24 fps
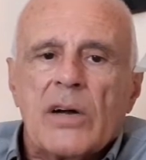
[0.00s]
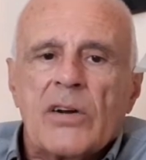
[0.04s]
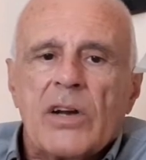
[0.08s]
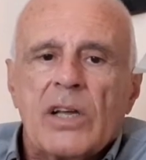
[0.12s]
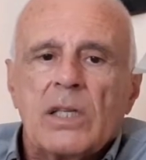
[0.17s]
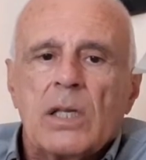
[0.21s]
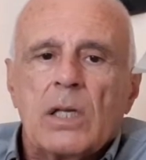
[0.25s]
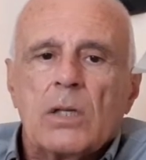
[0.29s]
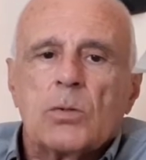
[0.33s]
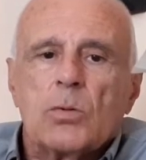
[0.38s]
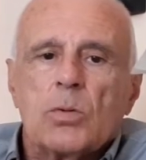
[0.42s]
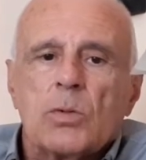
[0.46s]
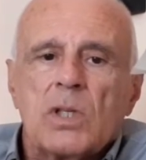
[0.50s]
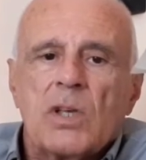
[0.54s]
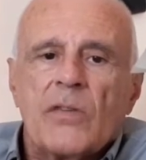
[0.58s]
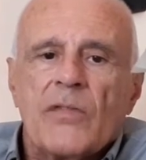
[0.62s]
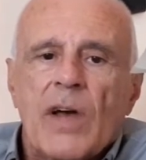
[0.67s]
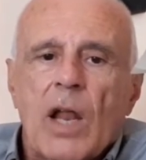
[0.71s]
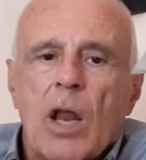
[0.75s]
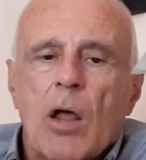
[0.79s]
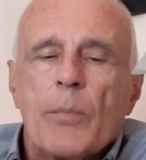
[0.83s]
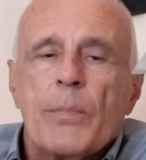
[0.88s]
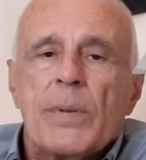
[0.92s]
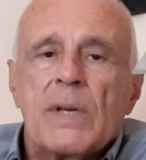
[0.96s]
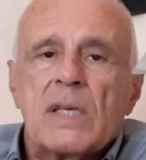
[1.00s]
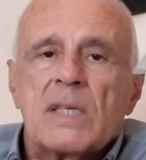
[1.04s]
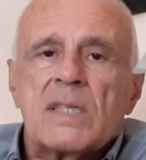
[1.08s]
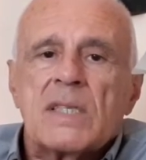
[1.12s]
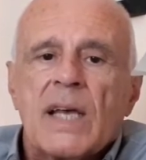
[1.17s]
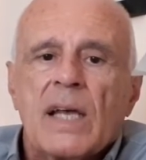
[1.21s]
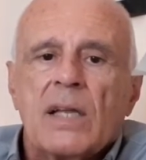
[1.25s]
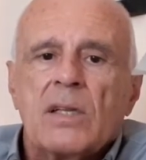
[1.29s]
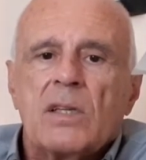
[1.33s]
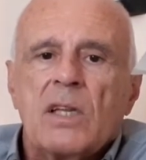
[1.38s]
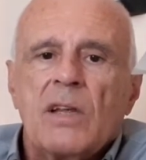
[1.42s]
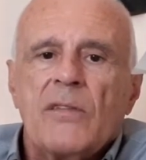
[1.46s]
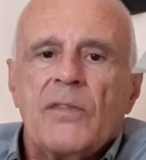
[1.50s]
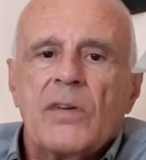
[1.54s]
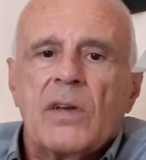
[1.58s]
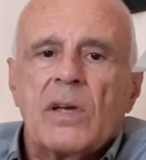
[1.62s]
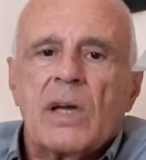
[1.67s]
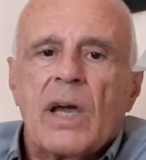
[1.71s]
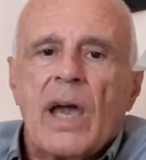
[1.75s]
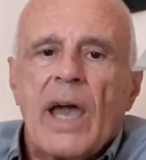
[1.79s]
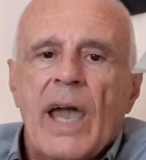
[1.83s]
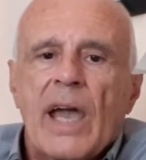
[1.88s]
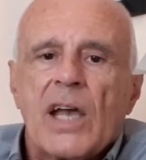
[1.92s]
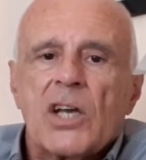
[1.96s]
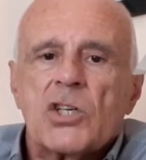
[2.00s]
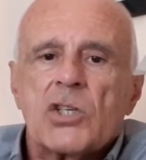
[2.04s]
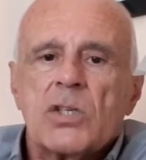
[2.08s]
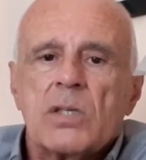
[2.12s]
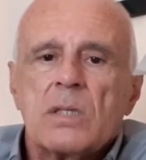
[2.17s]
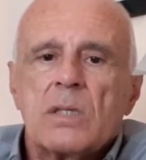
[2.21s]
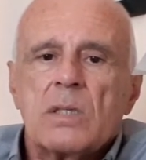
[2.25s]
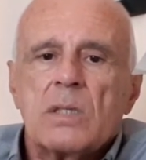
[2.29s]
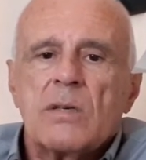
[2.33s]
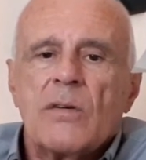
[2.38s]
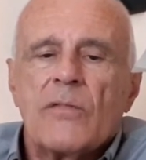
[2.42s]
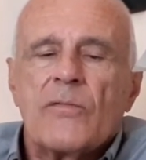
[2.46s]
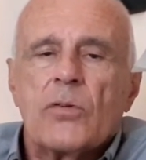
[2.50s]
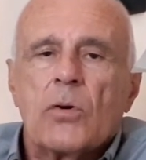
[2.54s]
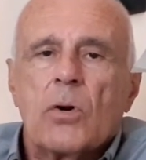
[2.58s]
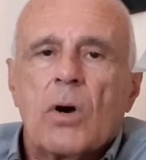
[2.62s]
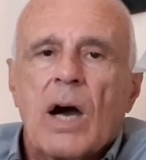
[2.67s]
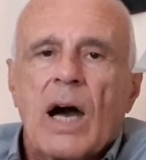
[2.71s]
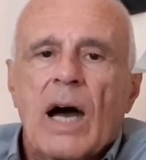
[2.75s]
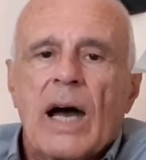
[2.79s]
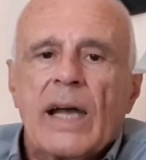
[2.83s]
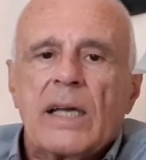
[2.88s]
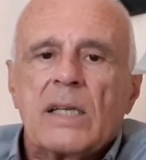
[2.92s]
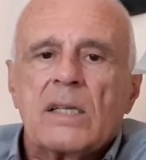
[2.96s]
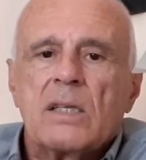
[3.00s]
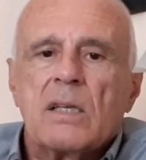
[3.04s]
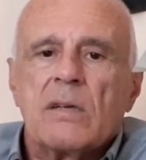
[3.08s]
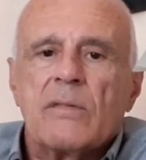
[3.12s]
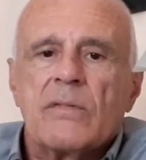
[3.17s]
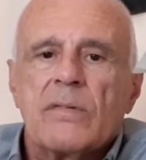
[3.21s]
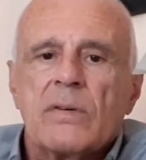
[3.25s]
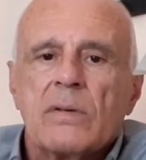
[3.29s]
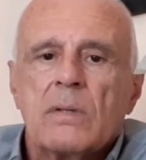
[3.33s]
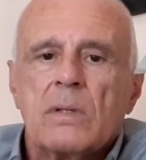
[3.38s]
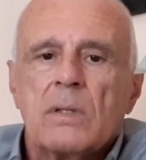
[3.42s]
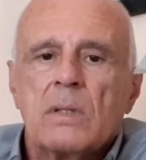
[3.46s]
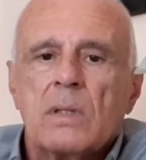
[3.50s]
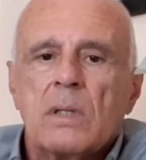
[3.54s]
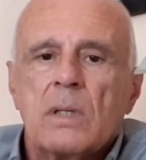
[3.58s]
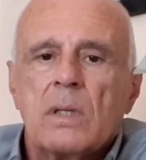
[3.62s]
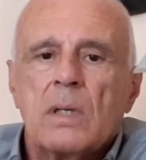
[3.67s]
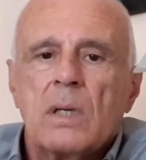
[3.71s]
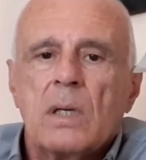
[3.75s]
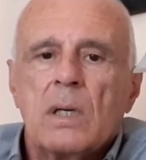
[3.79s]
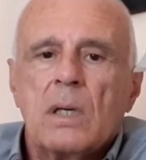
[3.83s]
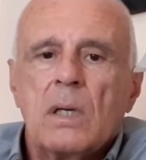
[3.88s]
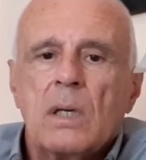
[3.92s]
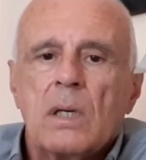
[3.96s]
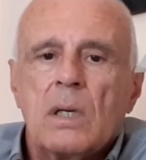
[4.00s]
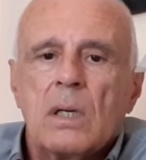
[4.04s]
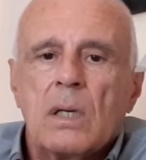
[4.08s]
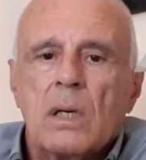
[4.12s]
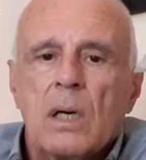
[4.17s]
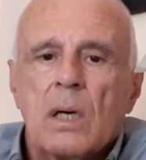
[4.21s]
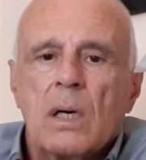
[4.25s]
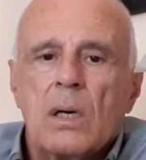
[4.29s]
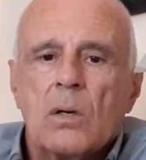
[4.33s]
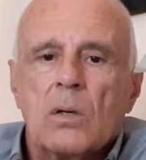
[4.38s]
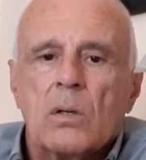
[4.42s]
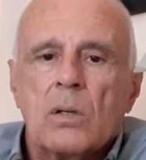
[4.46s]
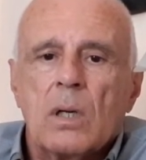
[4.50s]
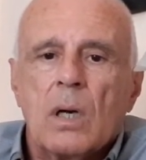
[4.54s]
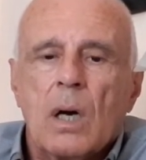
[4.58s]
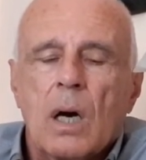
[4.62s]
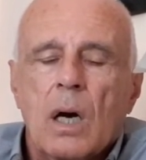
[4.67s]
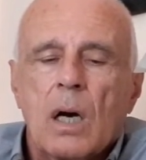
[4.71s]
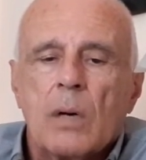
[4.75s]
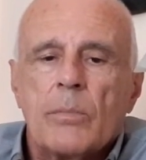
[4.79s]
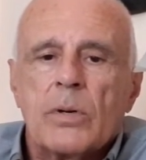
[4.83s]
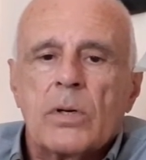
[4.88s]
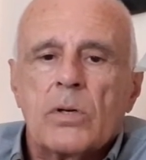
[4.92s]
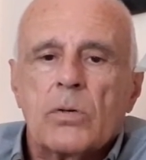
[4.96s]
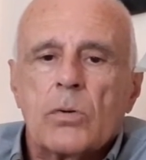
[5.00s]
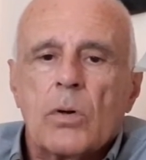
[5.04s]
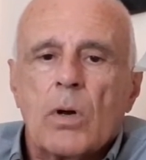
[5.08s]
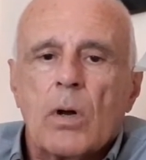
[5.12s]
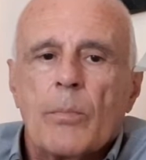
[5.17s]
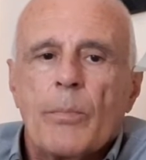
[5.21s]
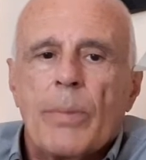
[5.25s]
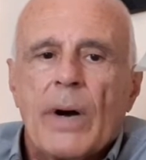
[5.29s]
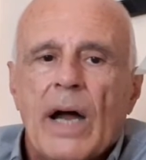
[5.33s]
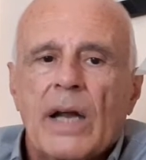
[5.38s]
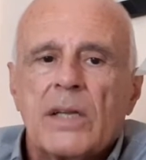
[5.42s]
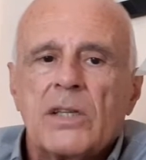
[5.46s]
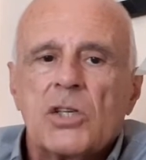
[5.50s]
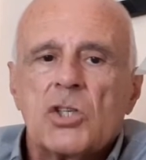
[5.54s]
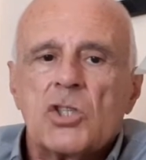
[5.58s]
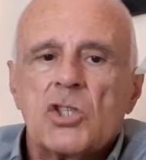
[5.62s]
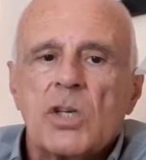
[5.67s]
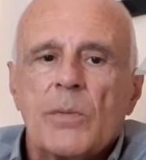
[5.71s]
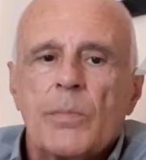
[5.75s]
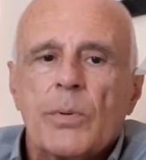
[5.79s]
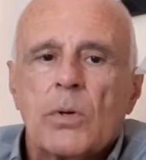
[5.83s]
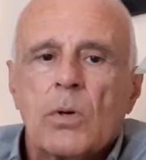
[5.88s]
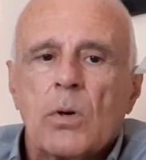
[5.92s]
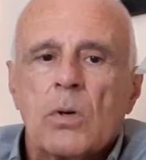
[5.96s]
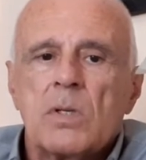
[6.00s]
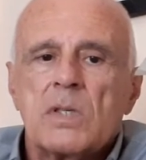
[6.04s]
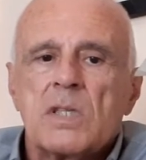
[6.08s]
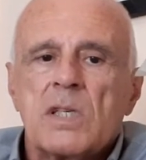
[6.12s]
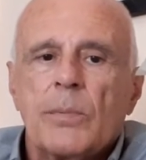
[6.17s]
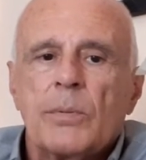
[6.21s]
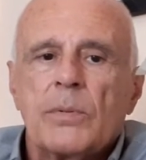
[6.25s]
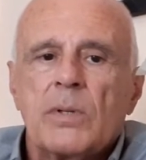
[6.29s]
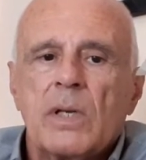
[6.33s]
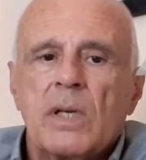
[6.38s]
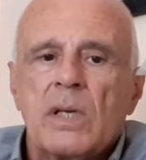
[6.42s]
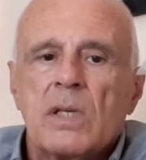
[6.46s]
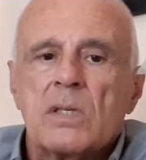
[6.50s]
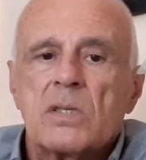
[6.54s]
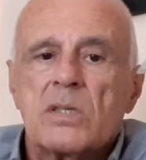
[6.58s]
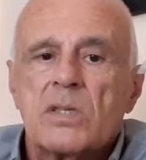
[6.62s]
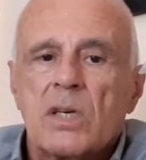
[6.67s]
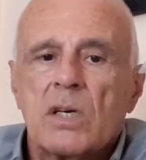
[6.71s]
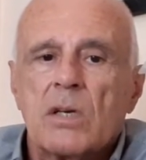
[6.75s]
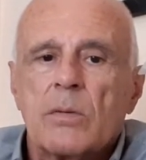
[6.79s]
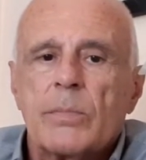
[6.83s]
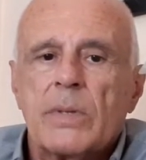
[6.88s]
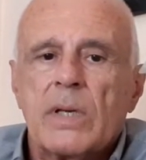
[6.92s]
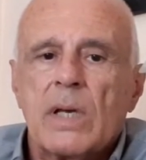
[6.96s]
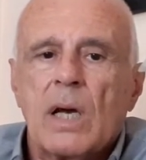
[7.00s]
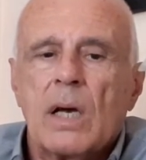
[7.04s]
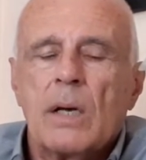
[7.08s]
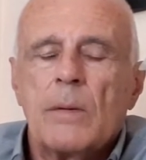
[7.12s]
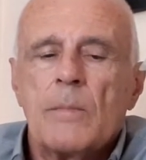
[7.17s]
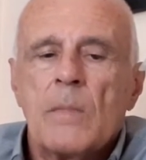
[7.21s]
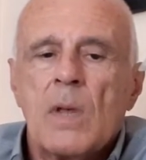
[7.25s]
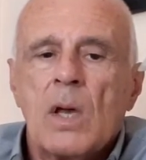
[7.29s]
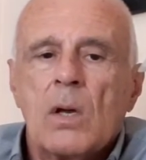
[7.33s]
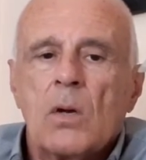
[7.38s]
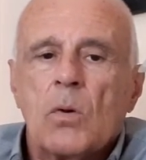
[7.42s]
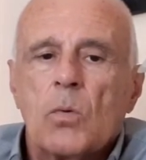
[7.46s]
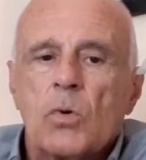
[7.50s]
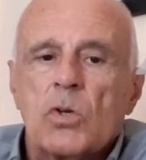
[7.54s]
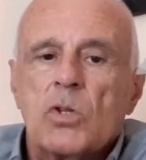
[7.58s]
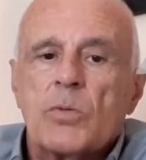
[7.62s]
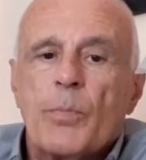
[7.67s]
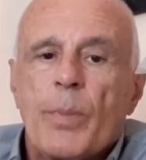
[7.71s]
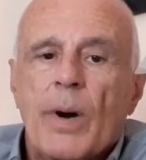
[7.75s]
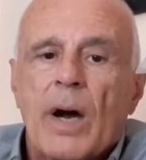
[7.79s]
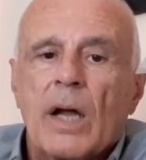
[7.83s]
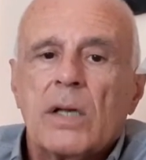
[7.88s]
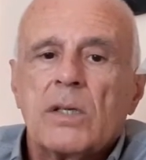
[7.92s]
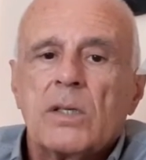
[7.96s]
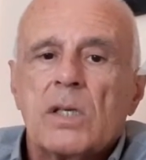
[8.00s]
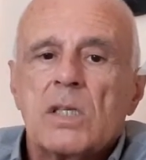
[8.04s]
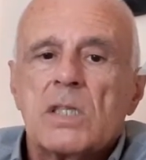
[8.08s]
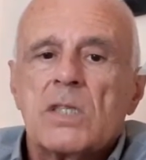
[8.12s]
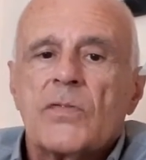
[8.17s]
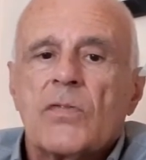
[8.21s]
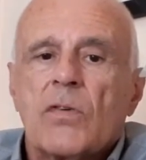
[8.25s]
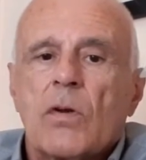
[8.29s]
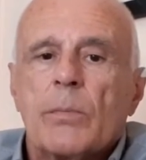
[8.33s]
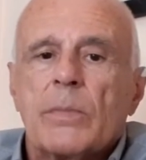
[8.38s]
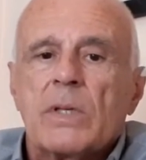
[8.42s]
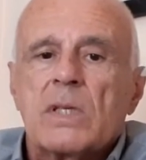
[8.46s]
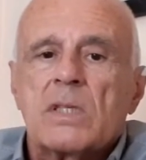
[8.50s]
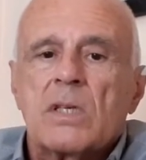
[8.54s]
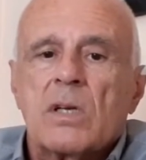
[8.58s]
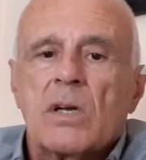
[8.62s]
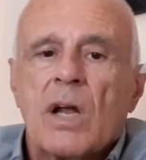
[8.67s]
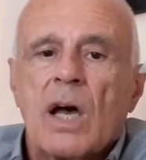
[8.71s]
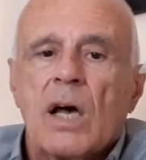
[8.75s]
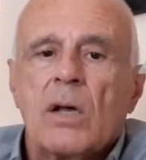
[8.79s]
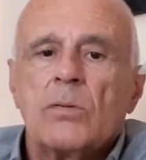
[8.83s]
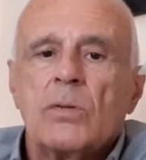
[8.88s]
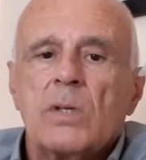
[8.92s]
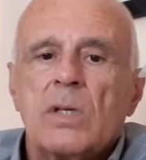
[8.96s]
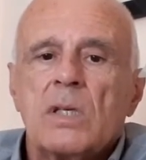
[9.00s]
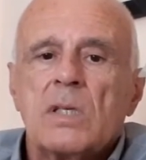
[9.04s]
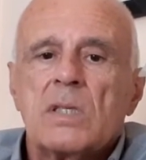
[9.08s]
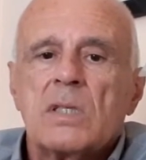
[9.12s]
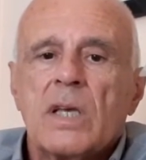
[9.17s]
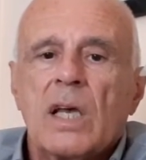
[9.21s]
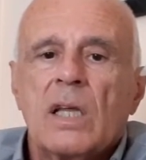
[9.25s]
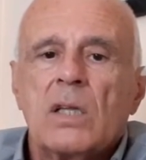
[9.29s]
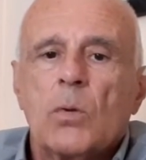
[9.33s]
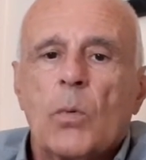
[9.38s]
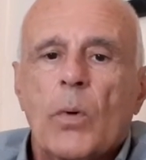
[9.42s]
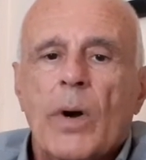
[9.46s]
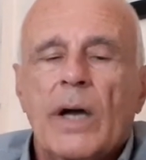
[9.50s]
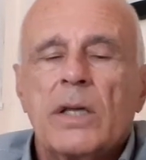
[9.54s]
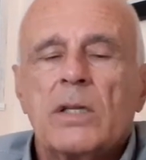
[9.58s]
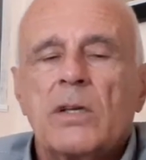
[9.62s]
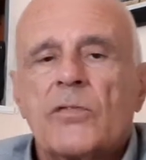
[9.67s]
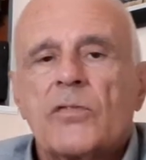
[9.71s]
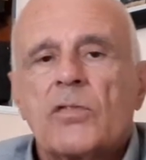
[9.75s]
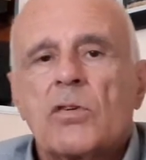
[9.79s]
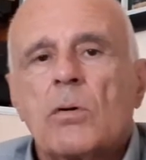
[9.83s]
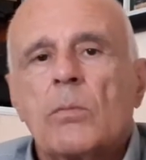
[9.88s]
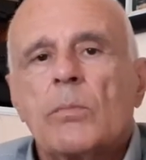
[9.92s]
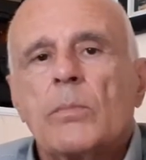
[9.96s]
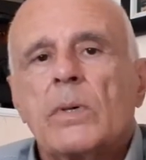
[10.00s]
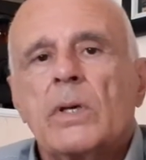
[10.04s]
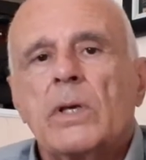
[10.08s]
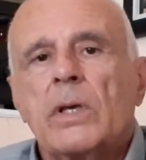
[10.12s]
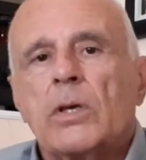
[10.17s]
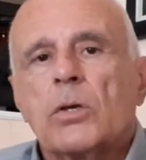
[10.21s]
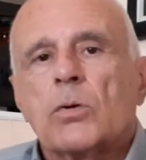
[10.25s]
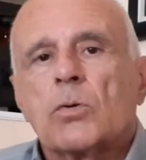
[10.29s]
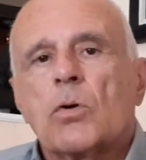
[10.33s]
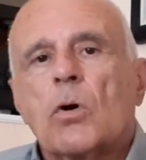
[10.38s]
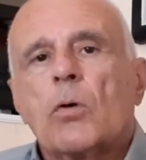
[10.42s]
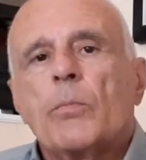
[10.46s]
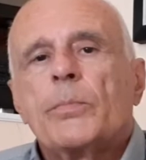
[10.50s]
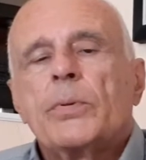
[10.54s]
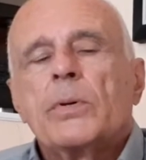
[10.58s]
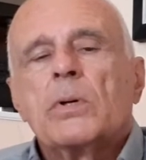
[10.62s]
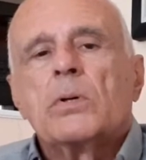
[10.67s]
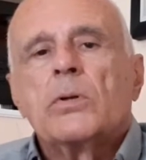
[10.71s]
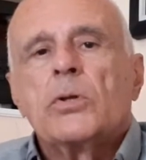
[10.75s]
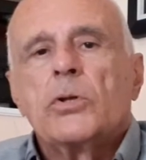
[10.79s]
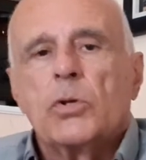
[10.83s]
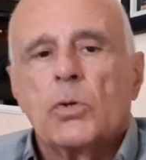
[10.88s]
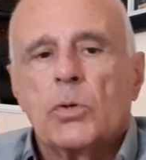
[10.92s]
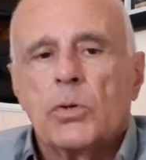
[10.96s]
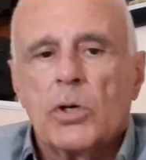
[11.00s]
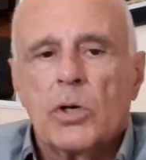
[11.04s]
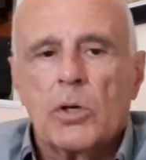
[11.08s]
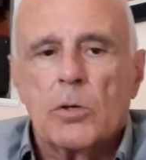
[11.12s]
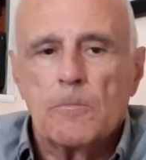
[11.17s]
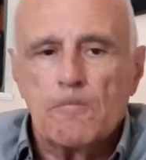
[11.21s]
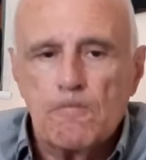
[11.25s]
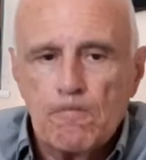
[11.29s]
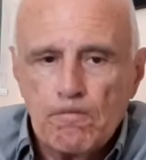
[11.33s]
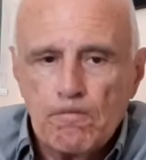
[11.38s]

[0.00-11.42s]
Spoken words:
ready to develop scientific actions for active urban-rural partnership concept in Serbia with partners from its surroundings and wider from European Union.